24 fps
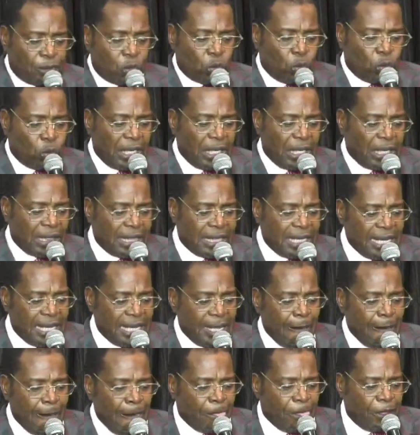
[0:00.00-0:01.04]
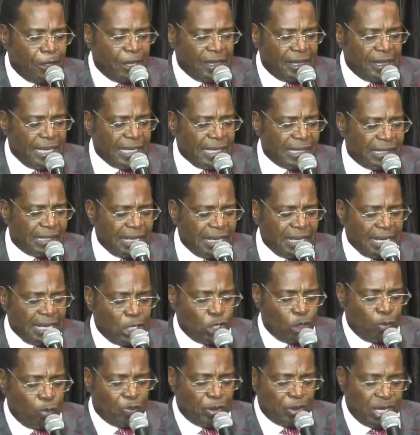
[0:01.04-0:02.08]
to dwell there. Then the Assyrian
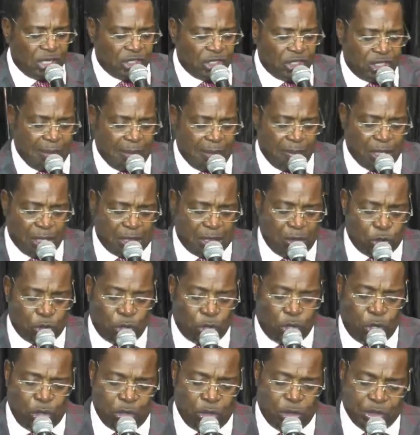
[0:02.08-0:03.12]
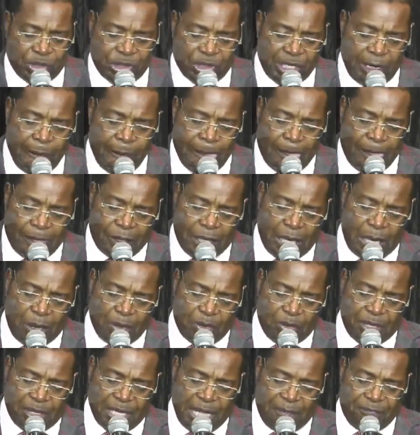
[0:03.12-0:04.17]
oppressed them without cause. Now
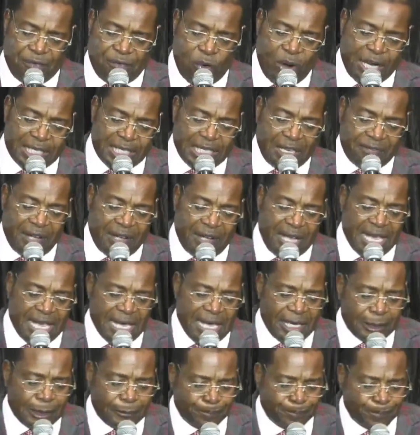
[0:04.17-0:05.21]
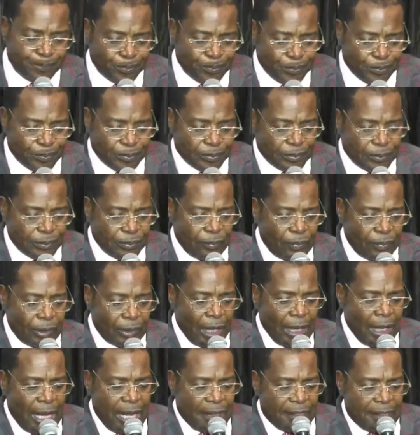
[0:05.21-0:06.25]
therefore, whatever here,
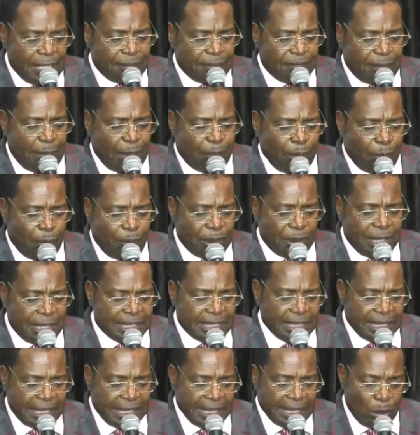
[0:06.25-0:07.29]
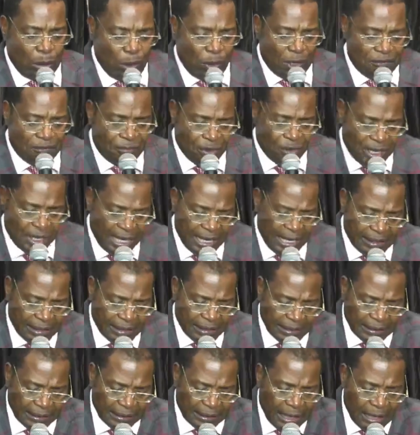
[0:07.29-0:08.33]
that my people are taken away for
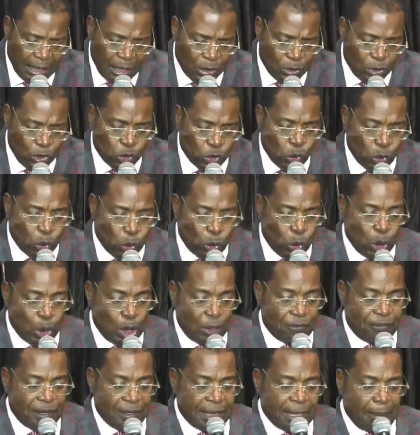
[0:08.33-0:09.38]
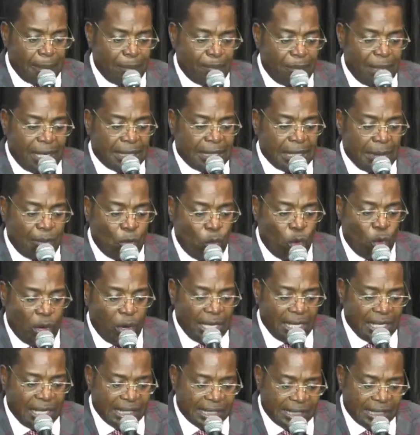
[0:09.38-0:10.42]
nothing. Those who rule over them make them
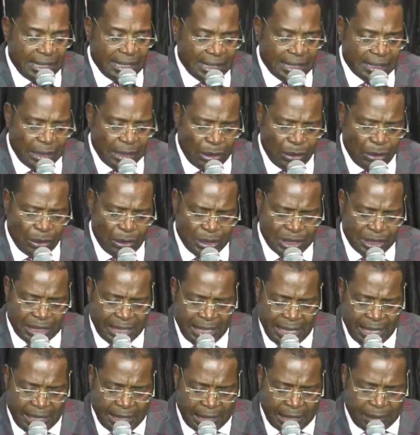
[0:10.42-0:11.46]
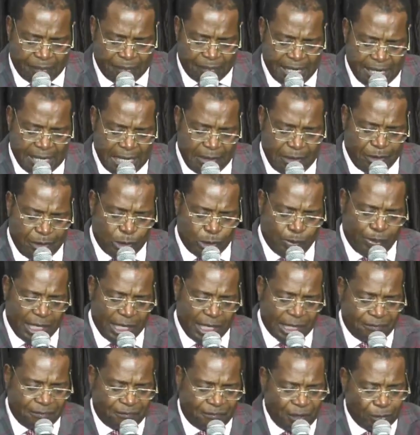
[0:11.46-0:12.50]
wail, says the Lord, and my name is
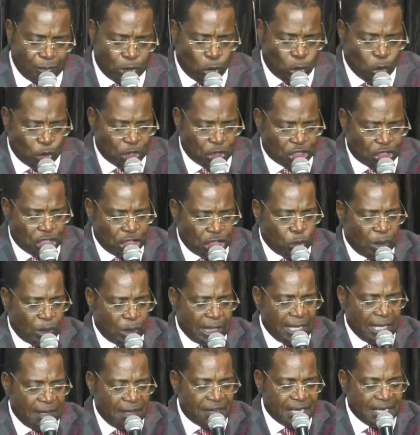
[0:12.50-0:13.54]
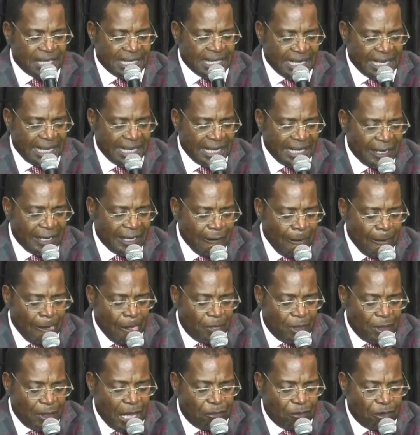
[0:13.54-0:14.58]
blasphemed continually every day.
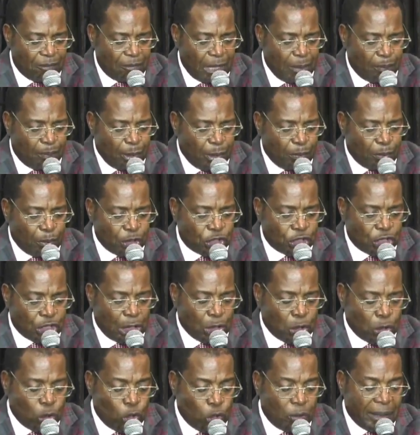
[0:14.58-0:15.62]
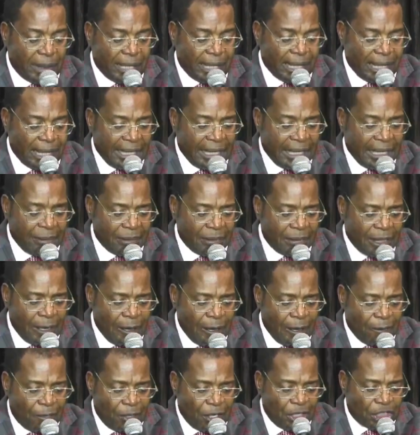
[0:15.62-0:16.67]
Therefore, my people shall know my name.
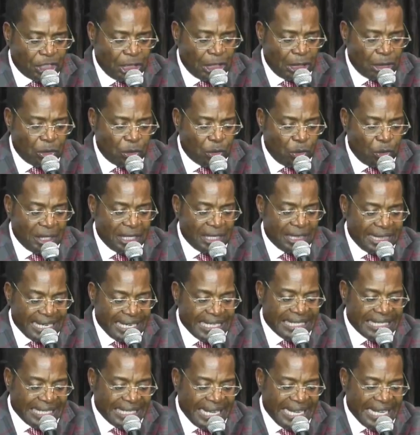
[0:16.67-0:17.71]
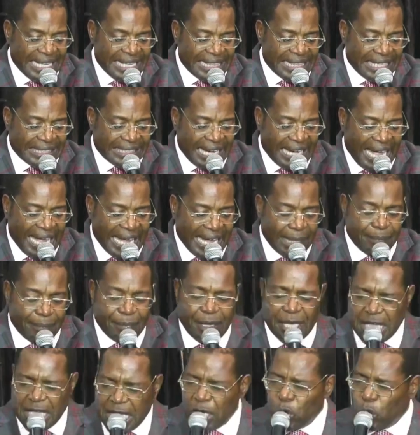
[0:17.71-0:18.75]
They shall know in that day that I am
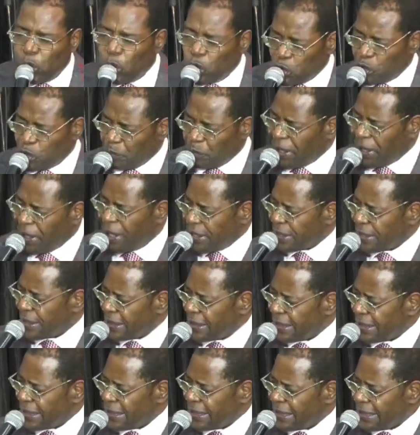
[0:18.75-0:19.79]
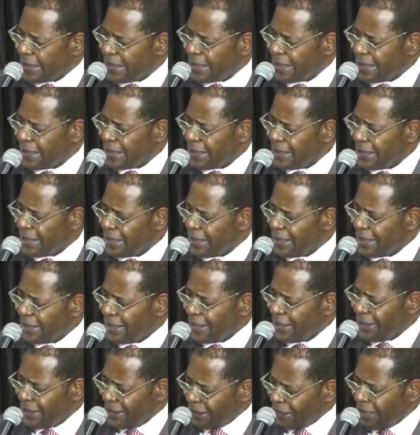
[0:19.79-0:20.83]
he who speaks.
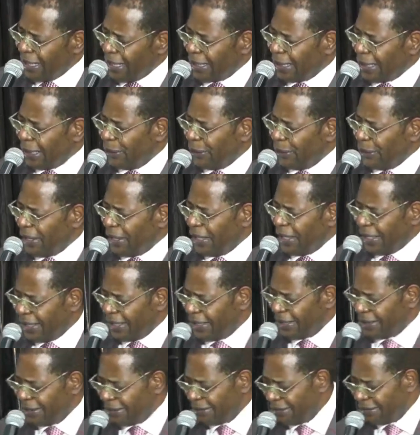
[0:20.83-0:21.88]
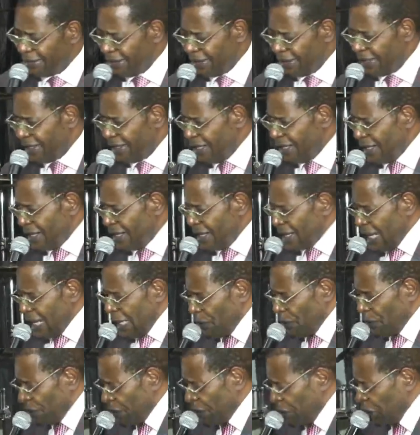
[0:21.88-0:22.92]
Say hallelujah.
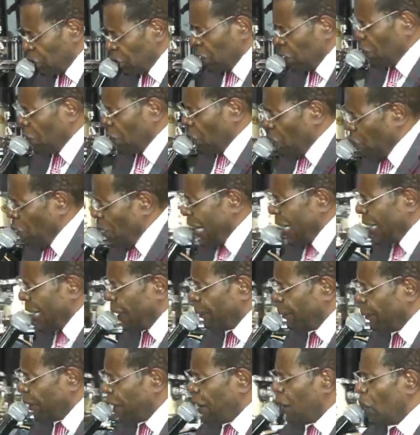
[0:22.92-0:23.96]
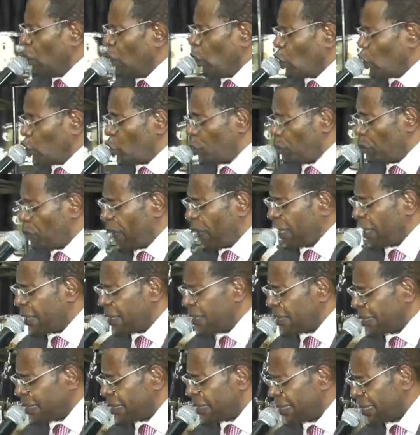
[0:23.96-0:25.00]
Come on, they shall know I am he who
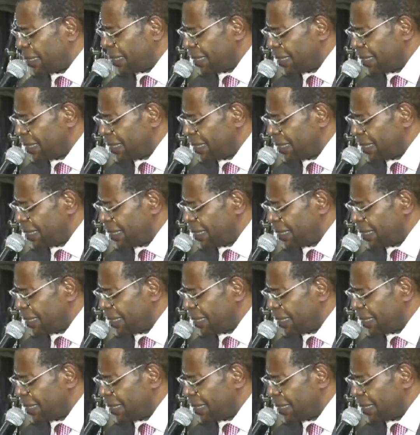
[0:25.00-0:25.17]
speaks.